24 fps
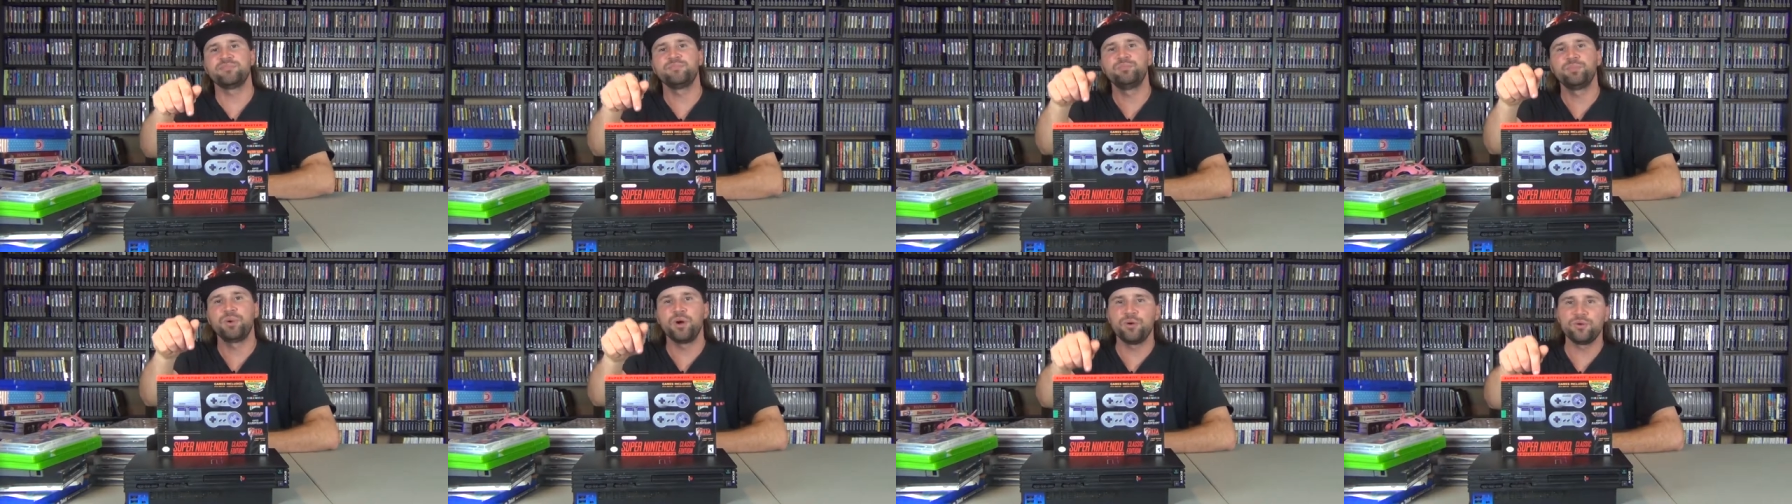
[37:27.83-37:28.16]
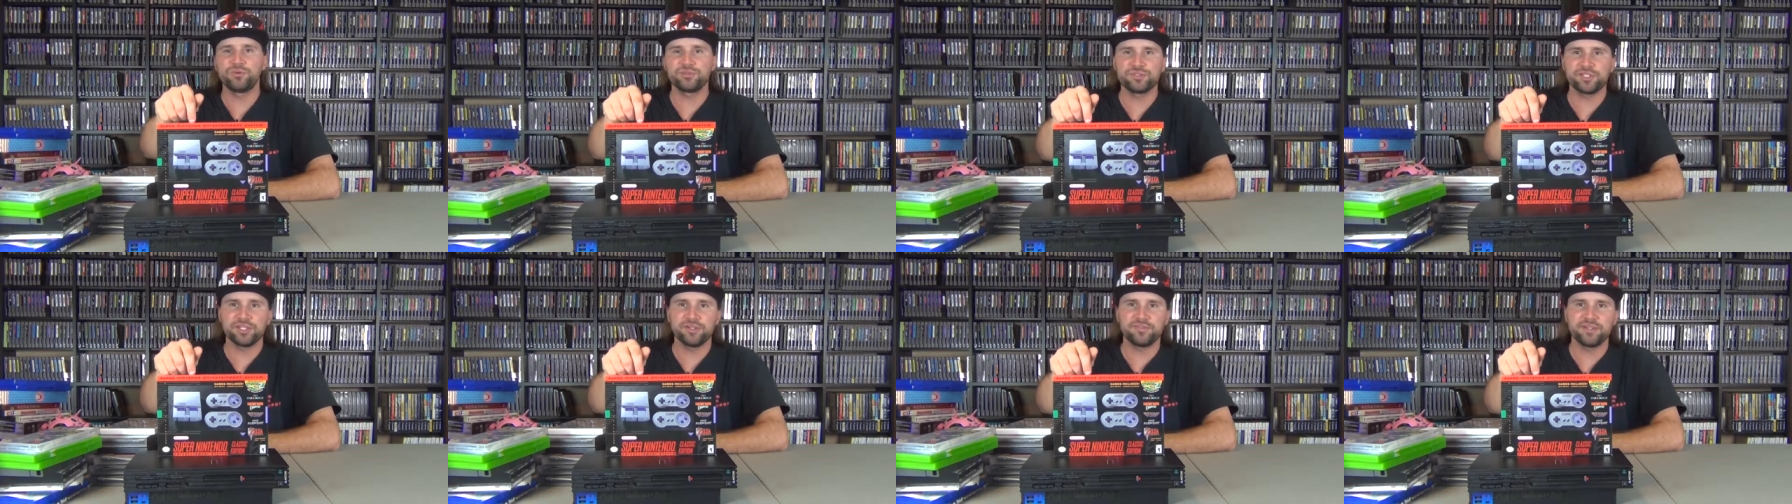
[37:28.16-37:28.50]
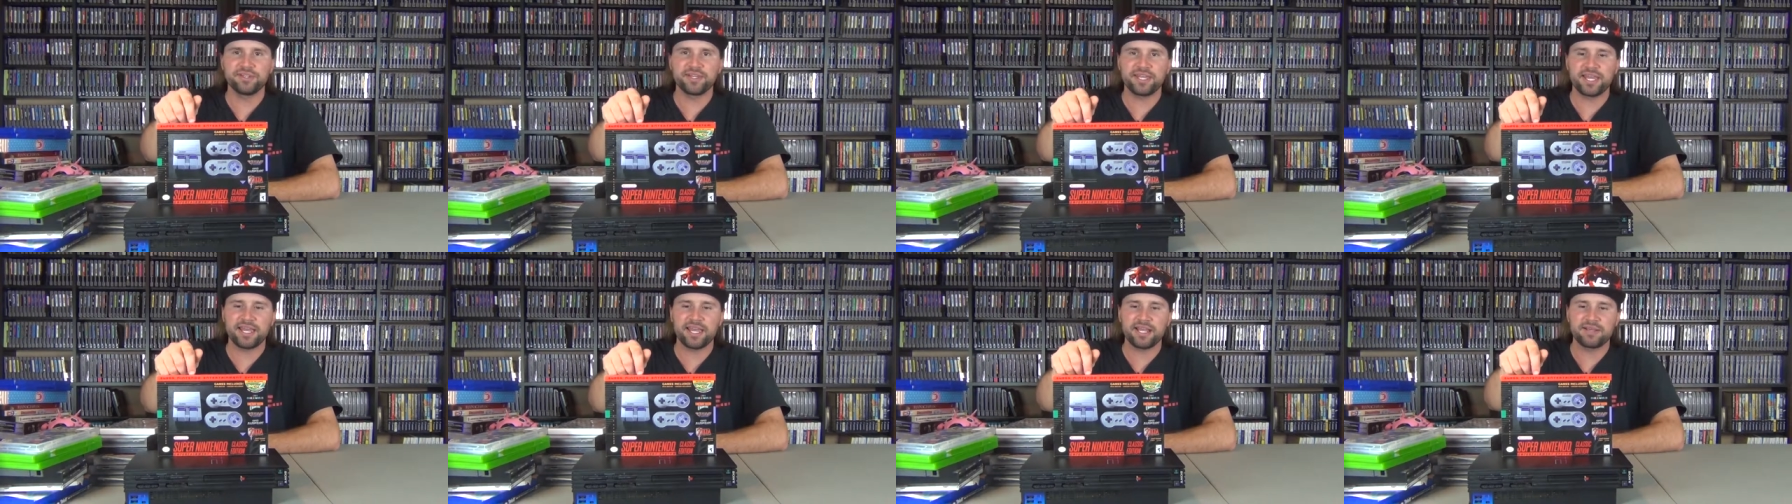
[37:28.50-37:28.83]
most of
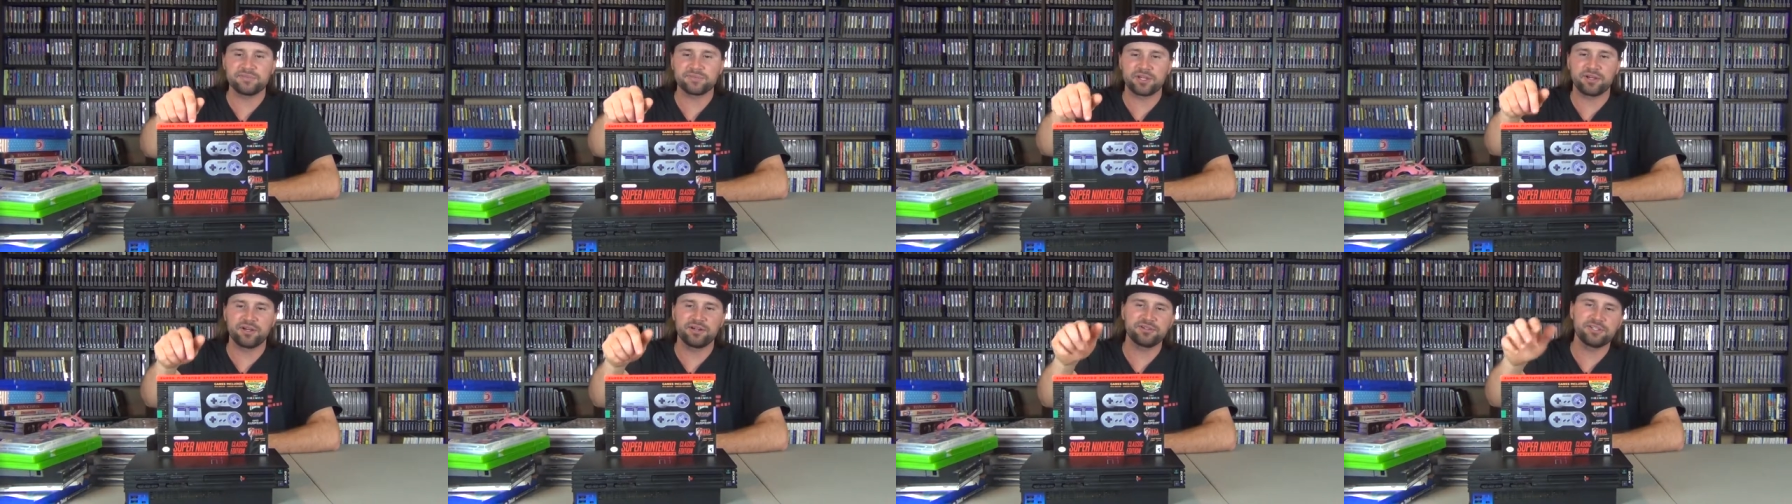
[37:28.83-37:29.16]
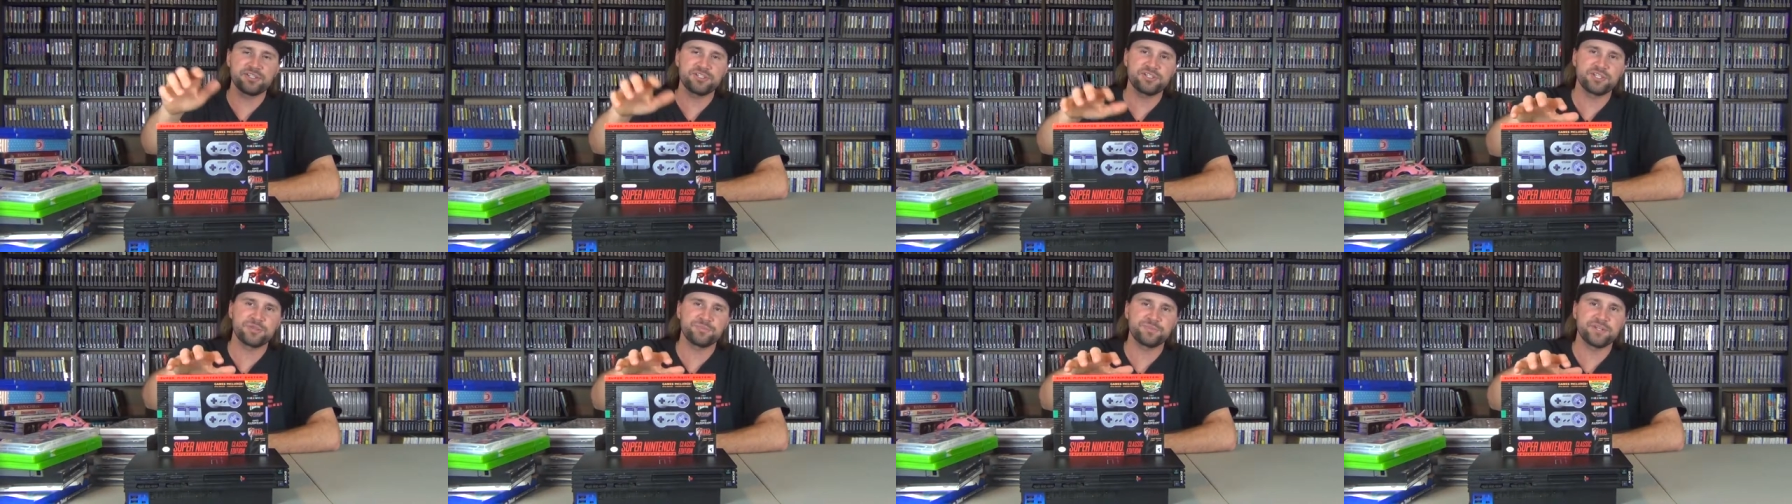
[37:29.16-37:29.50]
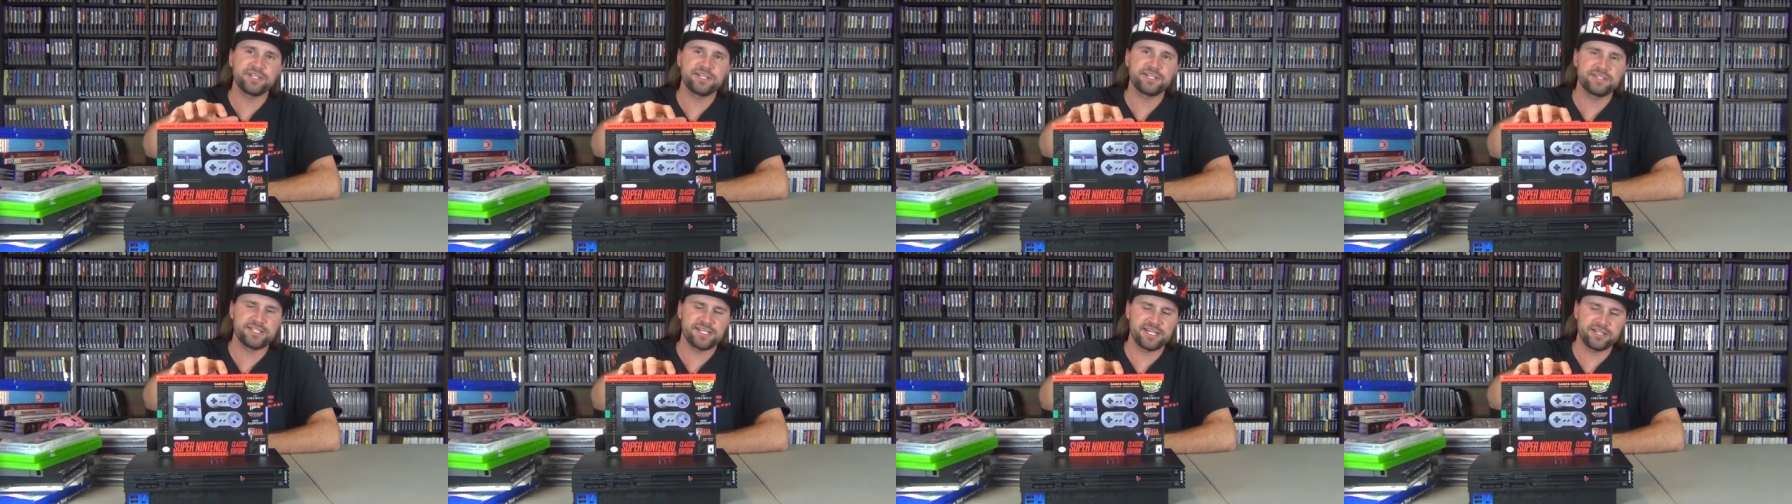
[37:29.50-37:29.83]
the games on the Super
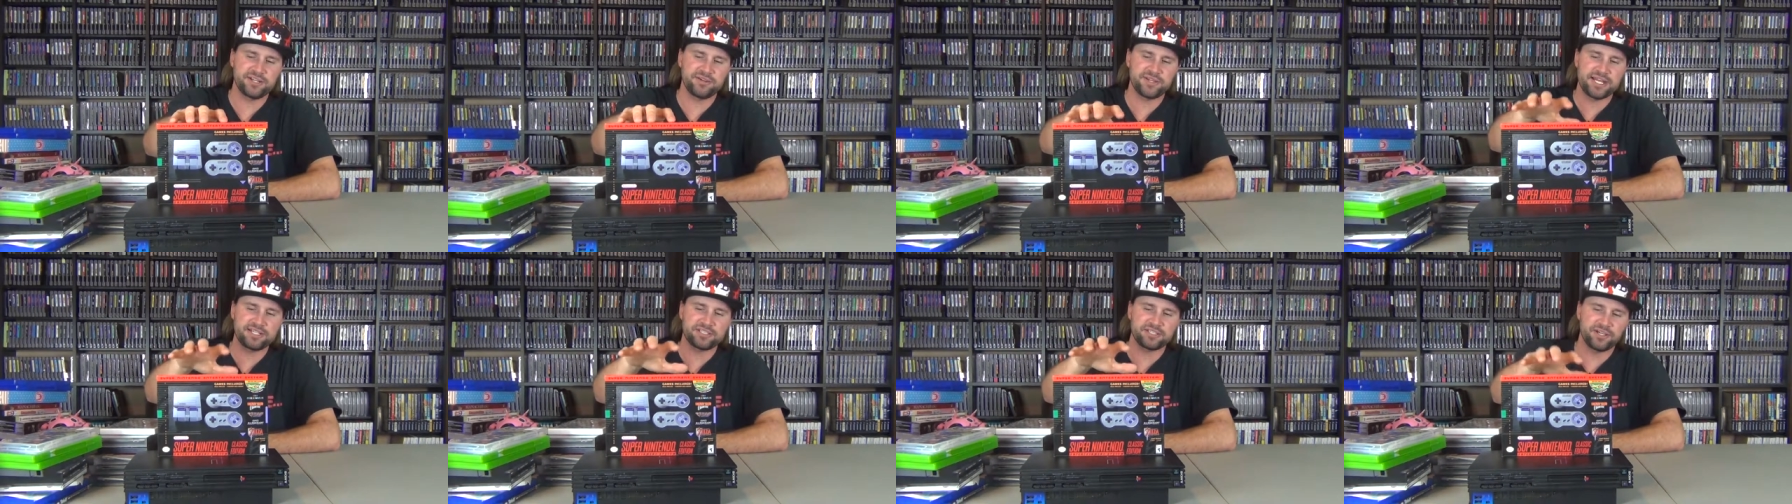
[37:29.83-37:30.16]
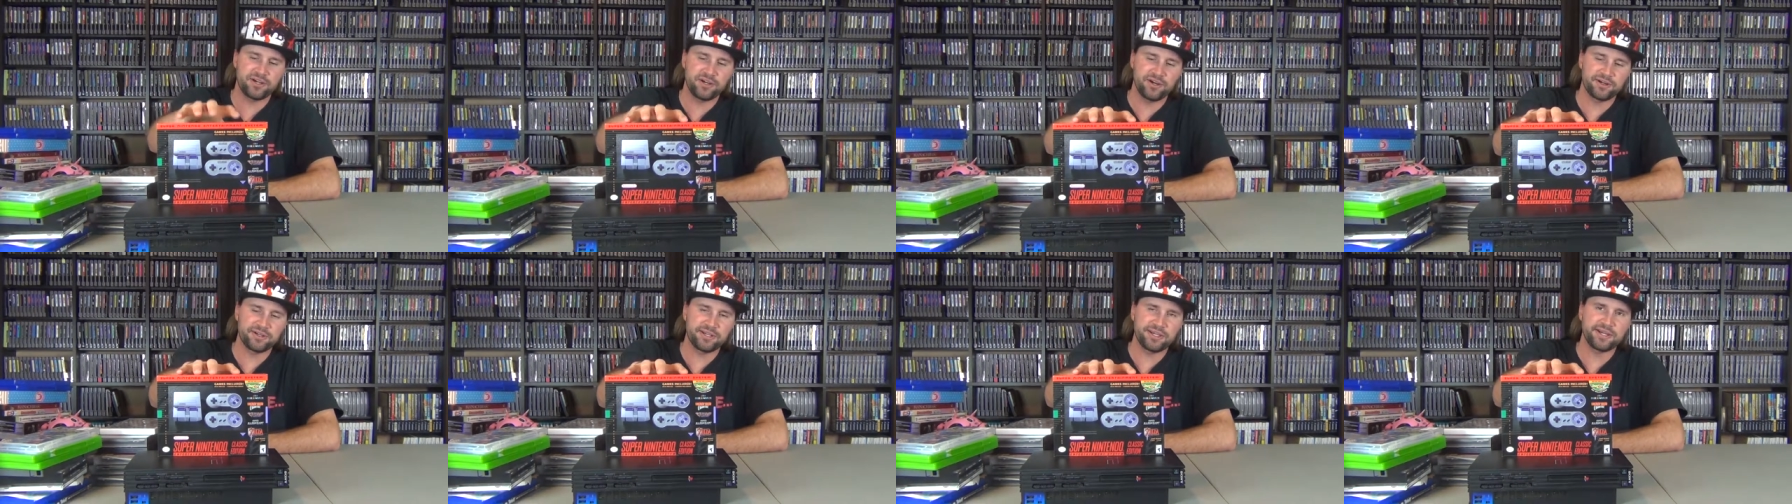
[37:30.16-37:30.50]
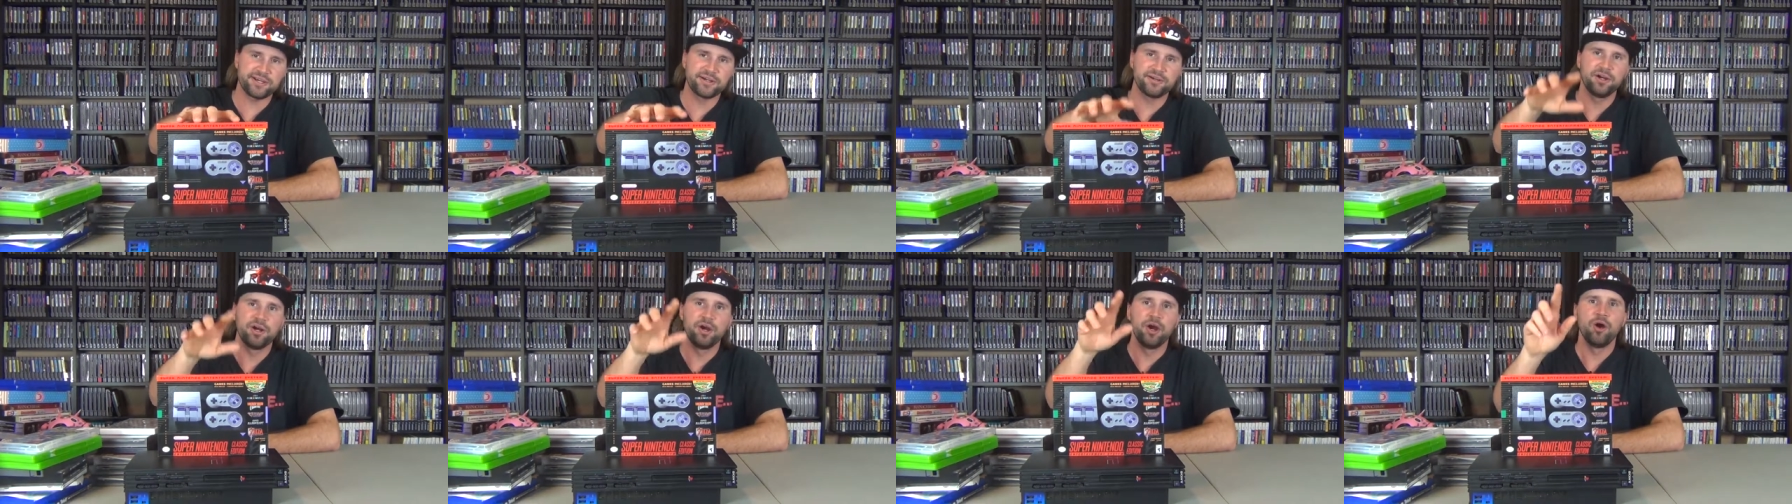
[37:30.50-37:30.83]
Nintendo that's on
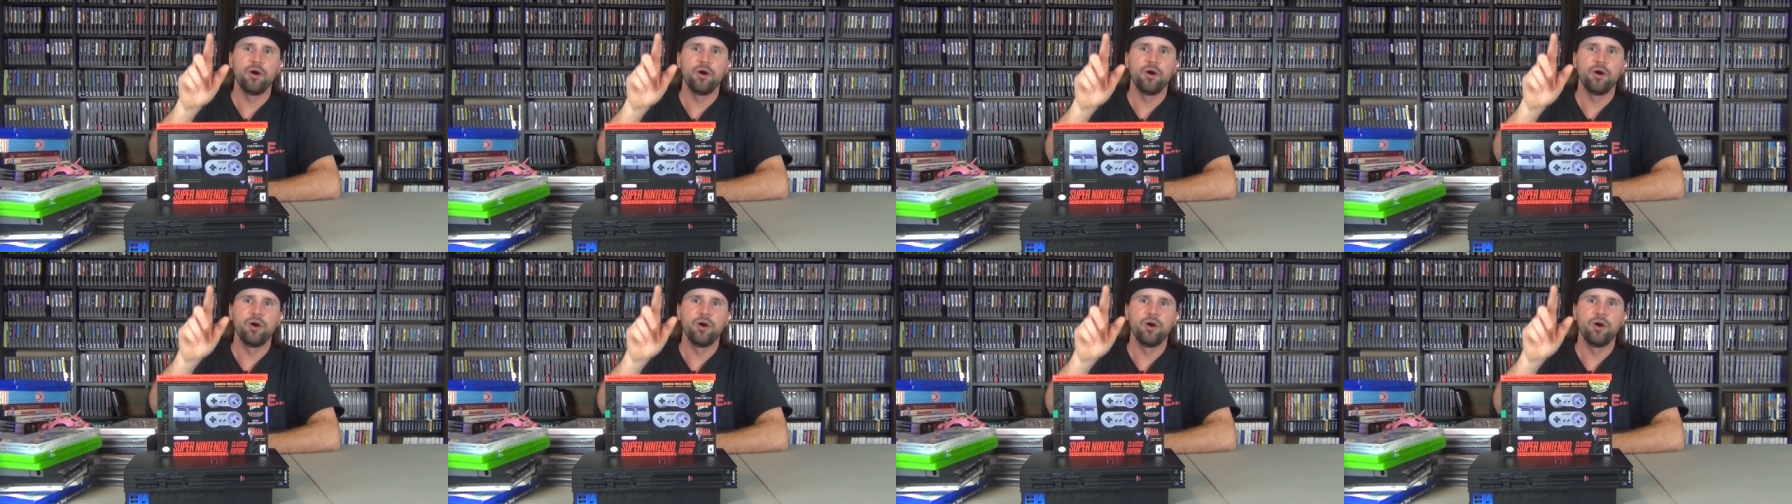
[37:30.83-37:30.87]
here.